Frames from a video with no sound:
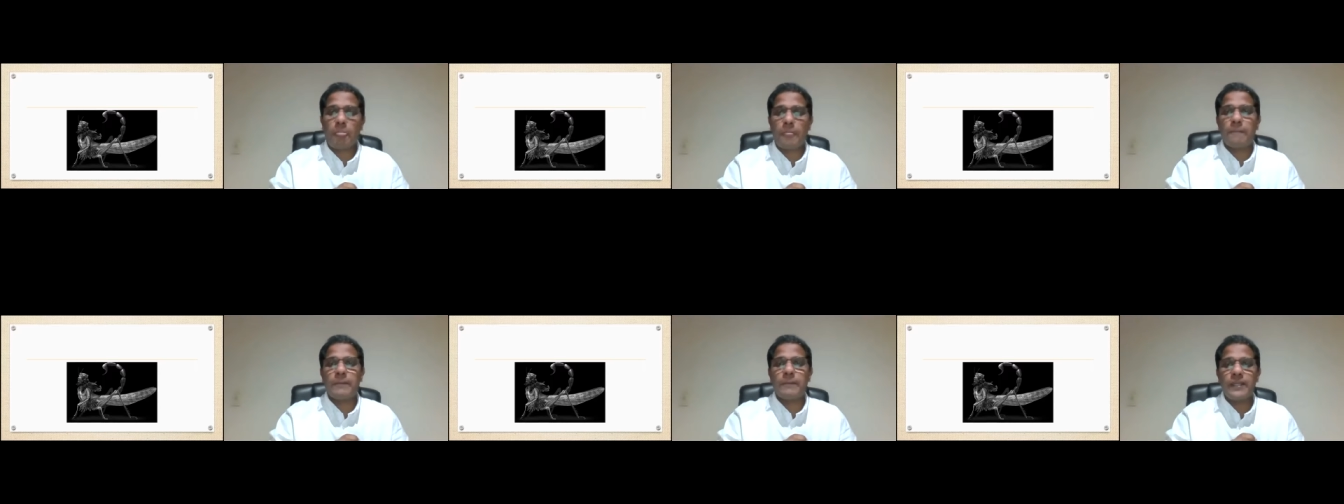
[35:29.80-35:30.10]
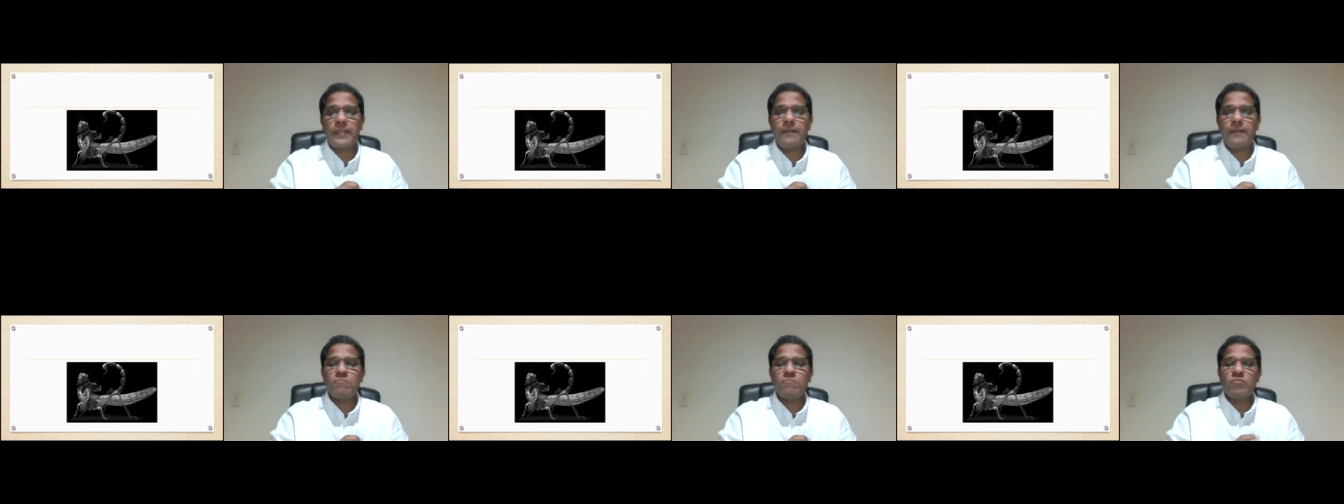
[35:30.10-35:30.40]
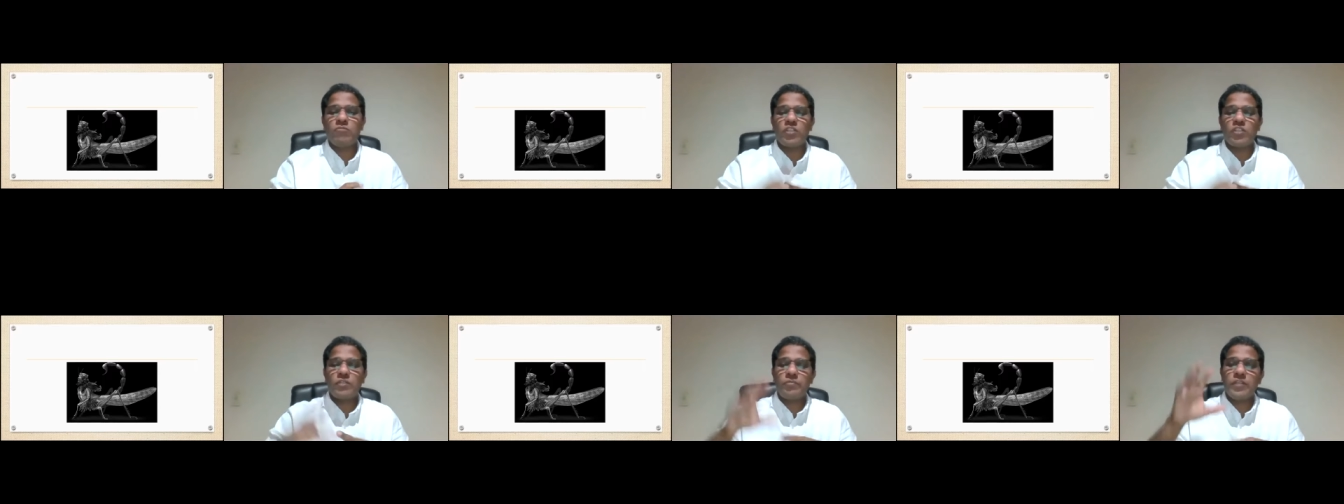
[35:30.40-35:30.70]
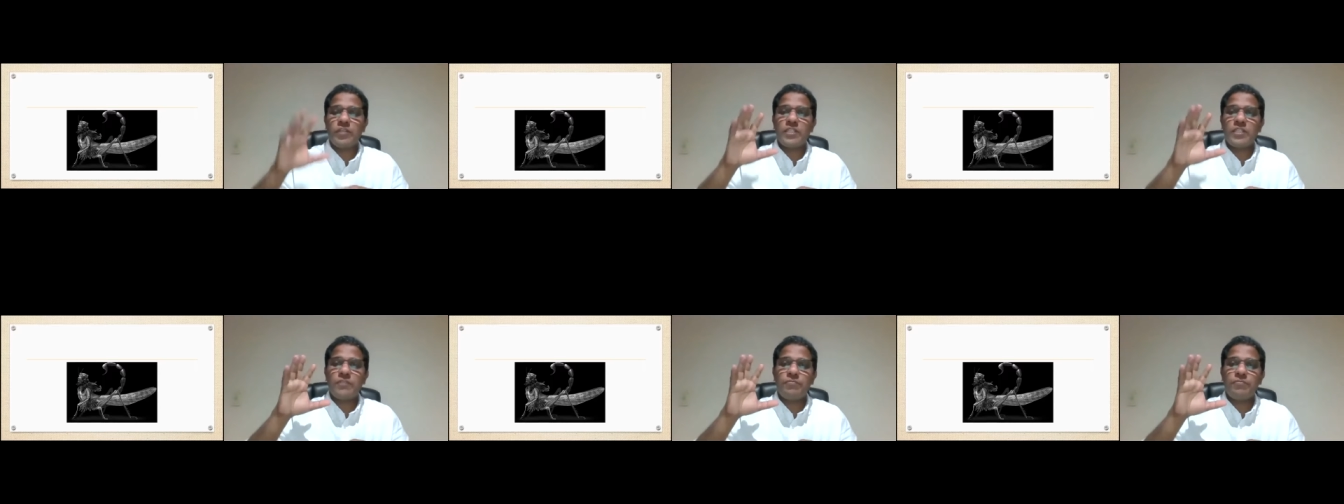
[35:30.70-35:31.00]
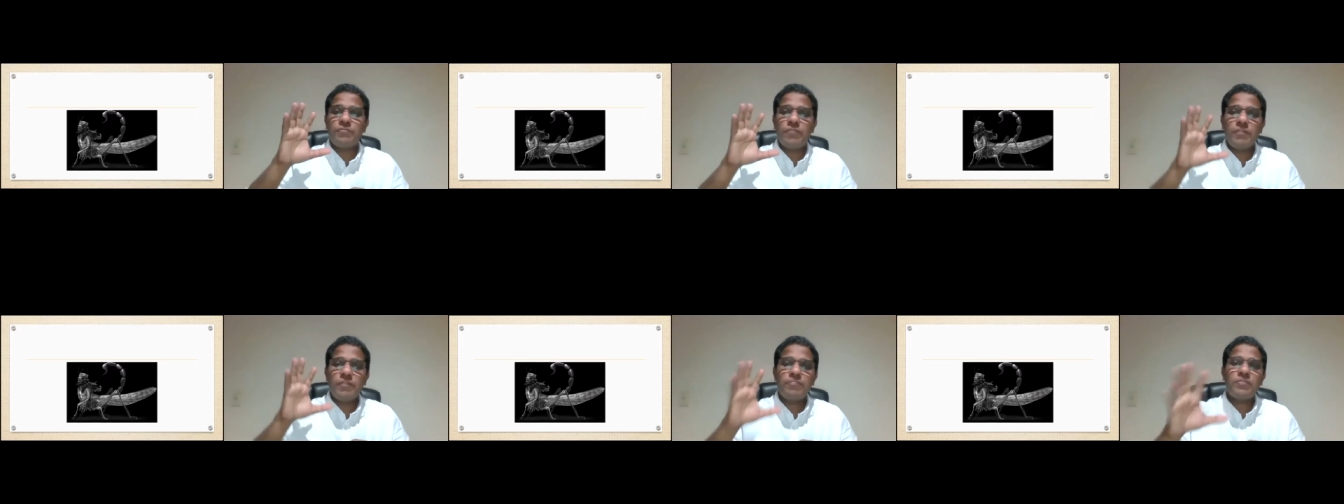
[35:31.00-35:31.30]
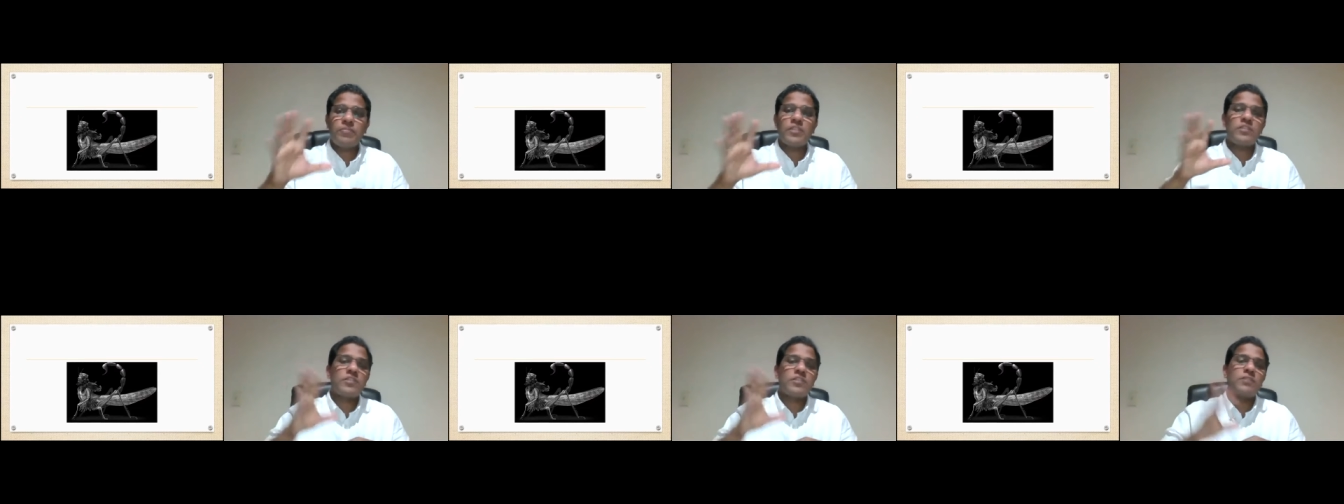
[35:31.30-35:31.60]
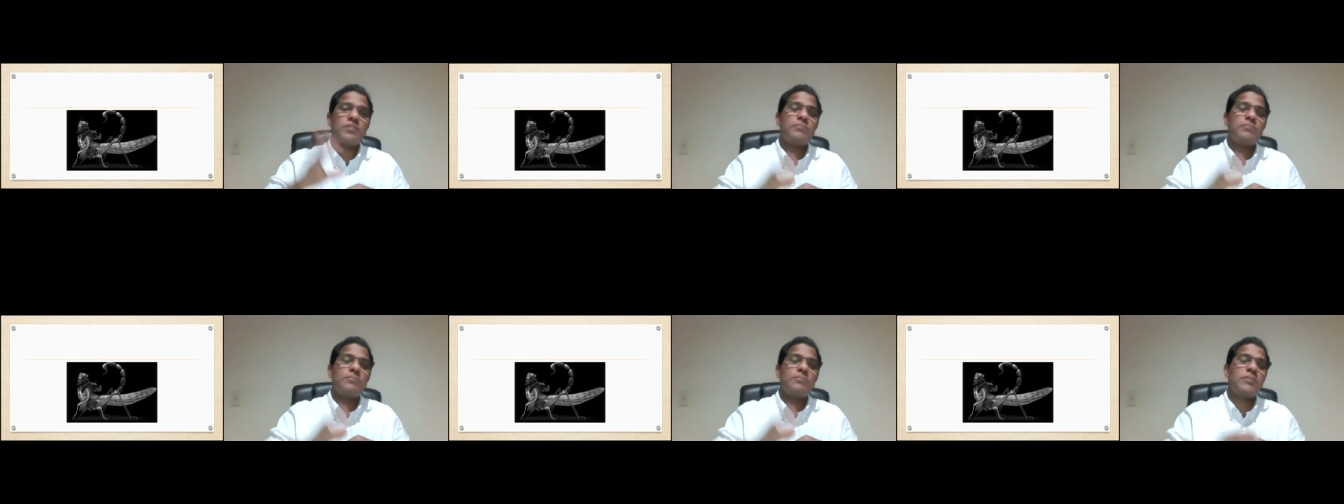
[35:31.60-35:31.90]
Okay, so that when the fifth
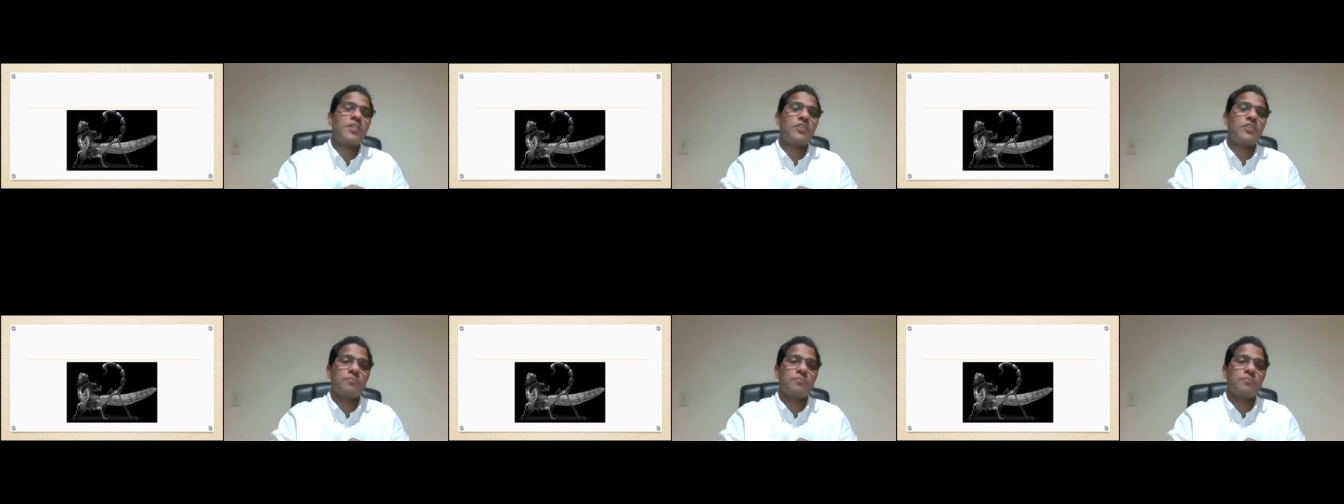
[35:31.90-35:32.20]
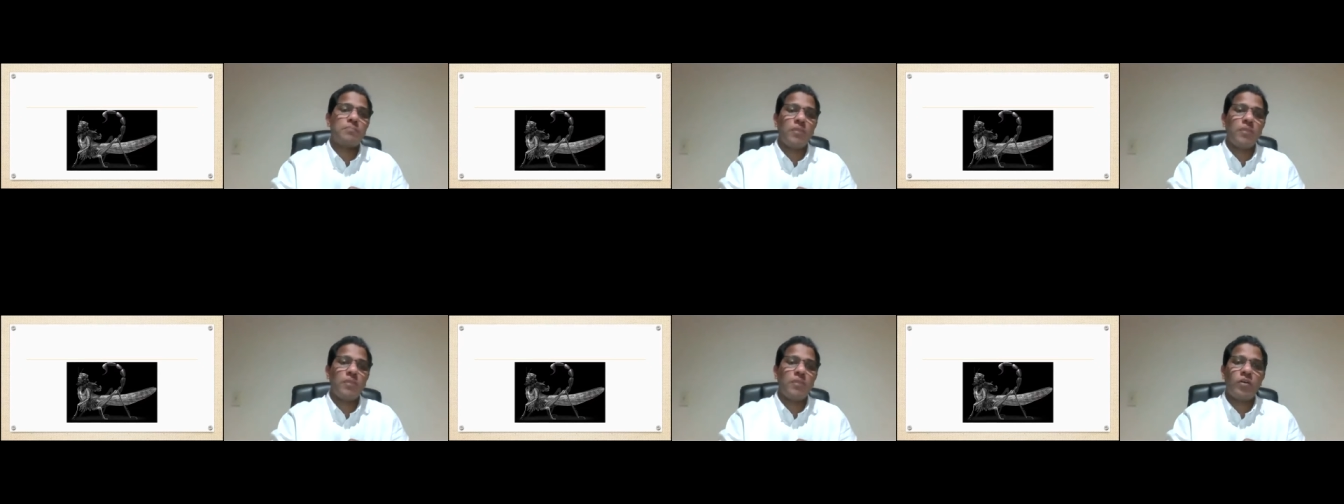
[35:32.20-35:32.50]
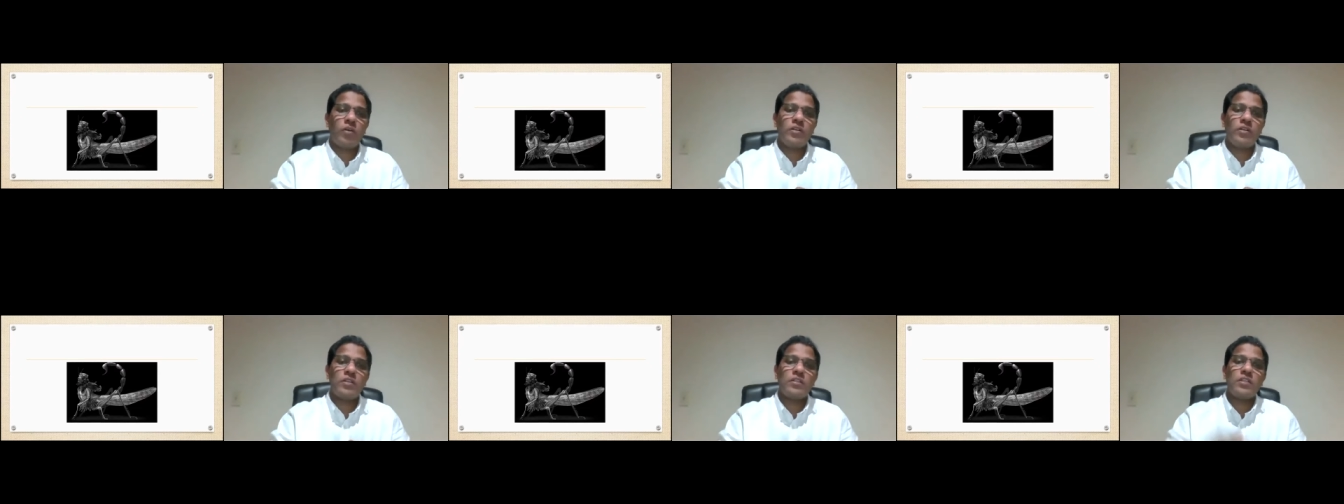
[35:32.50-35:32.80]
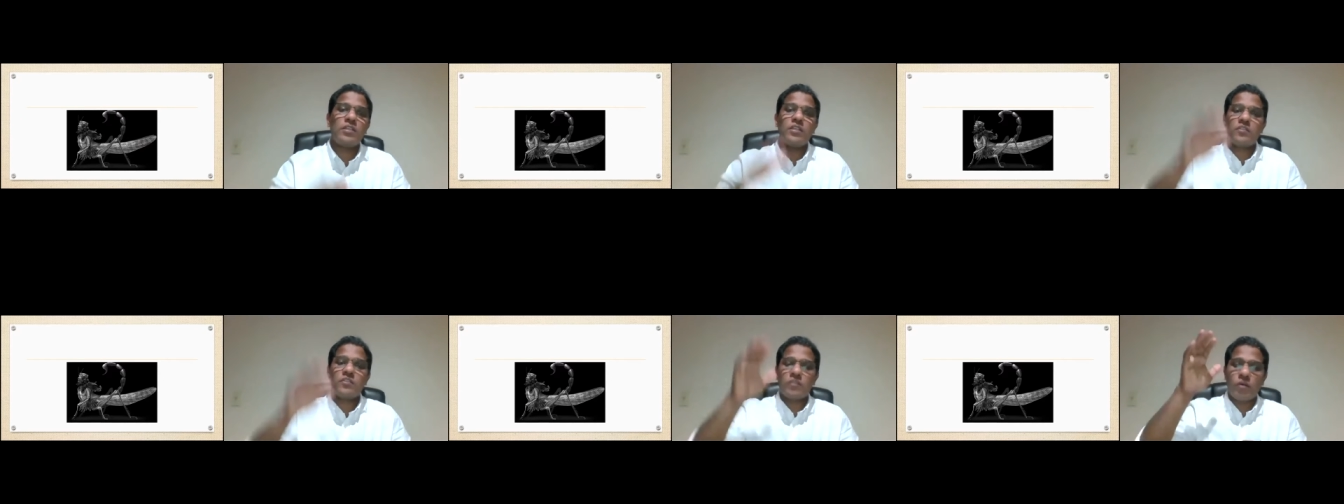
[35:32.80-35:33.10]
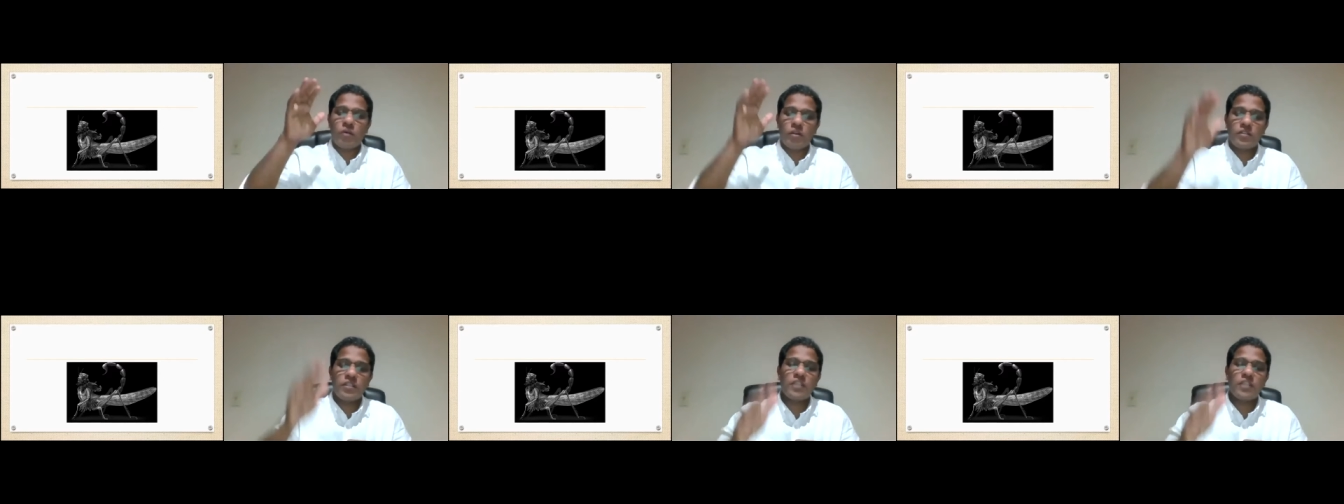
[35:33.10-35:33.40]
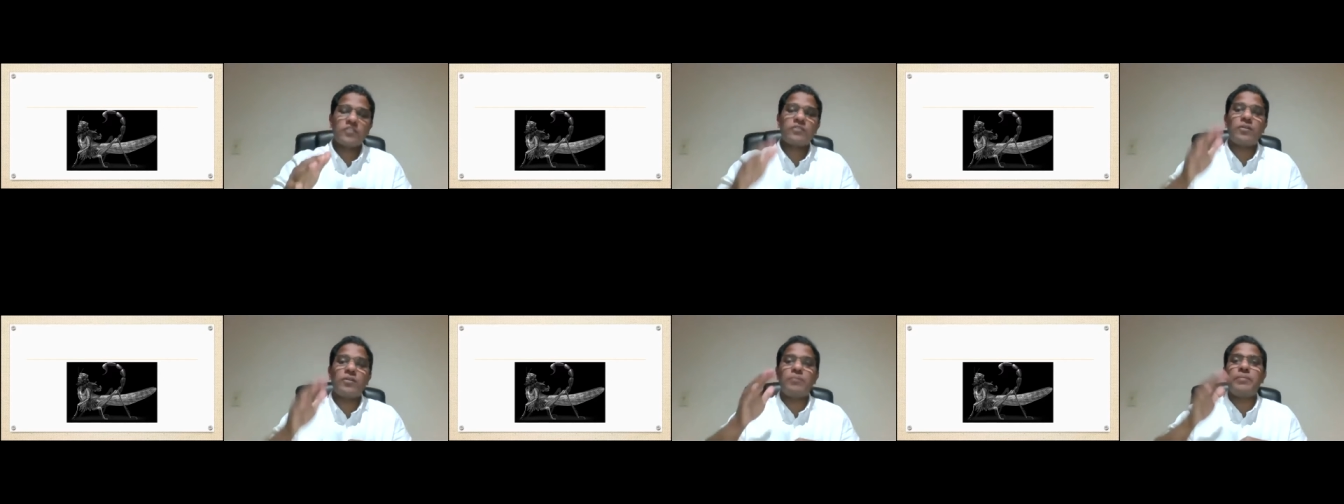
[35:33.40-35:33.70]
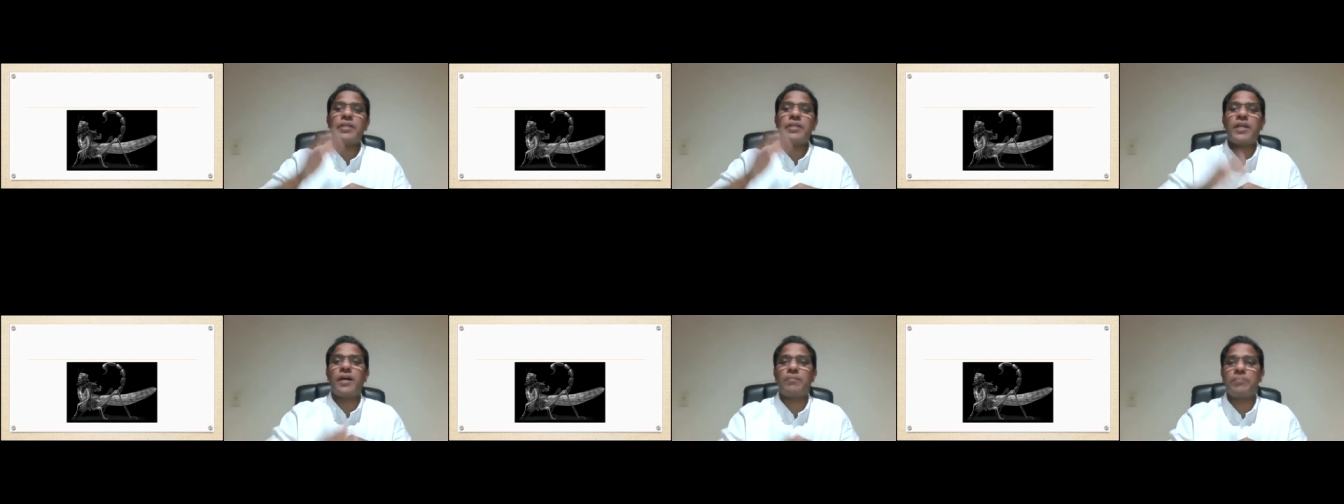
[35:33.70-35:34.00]
trumpet is blown, these all things will
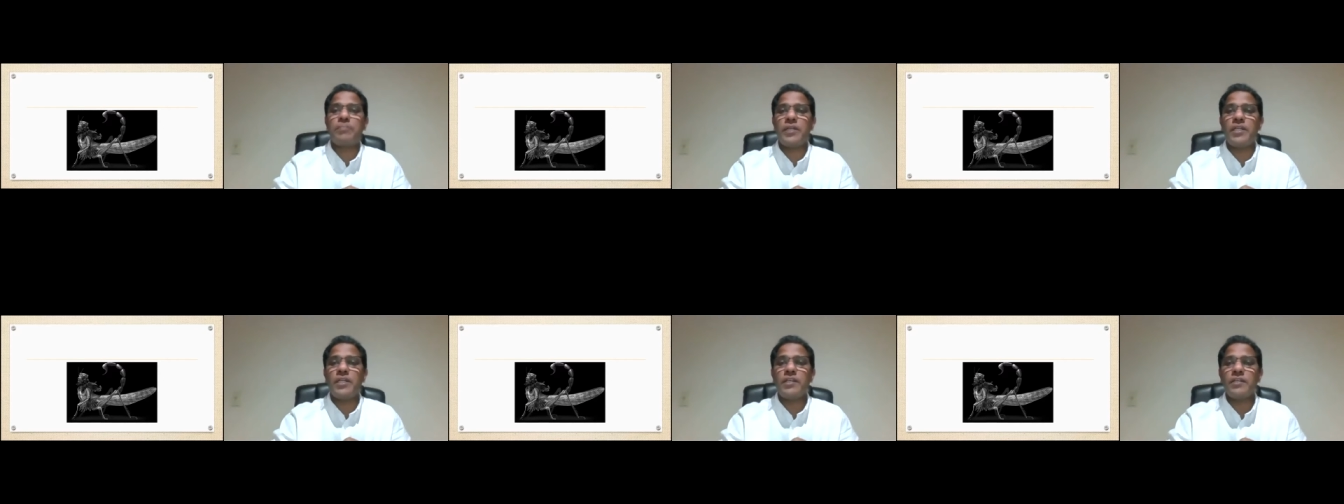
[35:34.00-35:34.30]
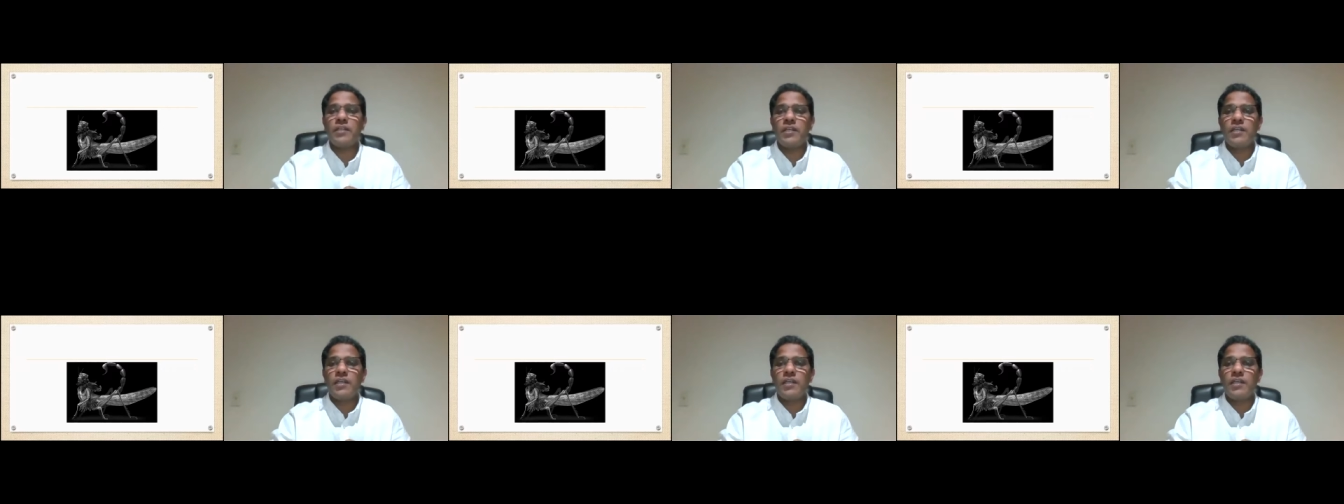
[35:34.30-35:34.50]
be happening,